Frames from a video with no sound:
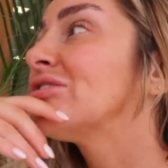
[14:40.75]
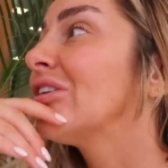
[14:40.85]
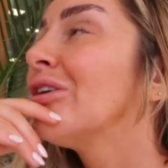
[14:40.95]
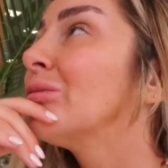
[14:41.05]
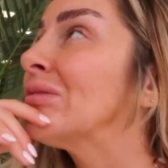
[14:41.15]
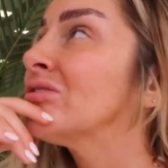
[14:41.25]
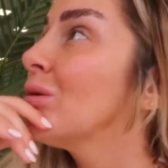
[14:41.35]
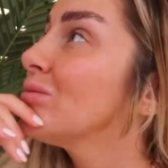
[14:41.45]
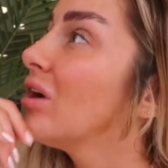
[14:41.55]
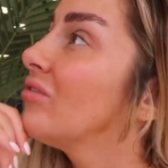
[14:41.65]
So we
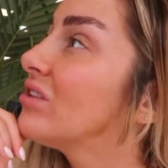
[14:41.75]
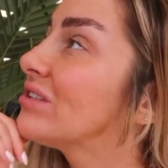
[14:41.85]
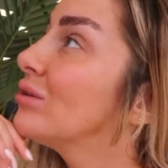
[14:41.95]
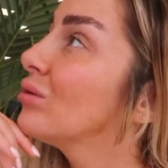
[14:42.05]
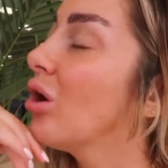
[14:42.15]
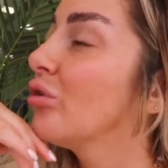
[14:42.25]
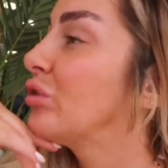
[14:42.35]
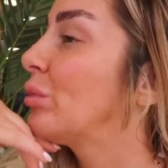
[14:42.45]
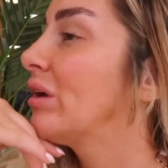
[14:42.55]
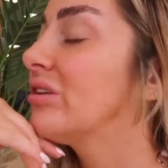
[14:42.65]
stopped off at this little
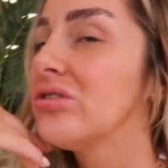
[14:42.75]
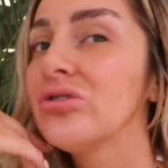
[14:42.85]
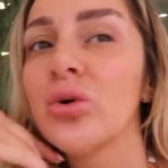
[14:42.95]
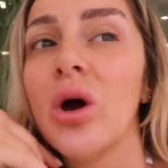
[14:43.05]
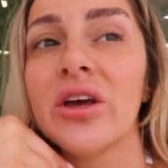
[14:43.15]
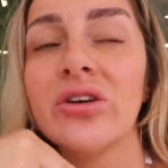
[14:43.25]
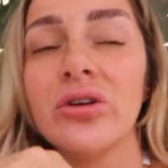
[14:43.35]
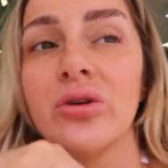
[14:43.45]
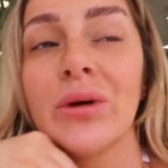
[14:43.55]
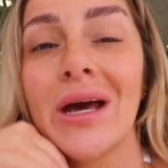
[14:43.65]
coffee place that looks quite
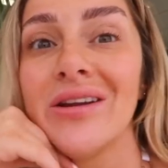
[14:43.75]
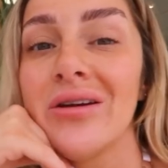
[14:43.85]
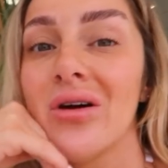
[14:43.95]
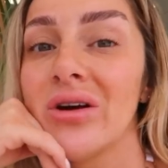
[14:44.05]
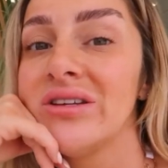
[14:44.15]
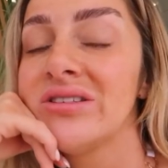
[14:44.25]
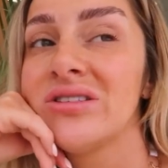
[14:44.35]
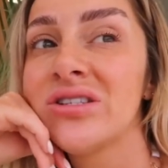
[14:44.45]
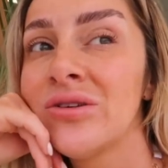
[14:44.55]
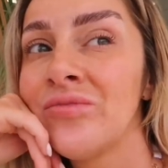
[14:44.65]
cute, getting an iced.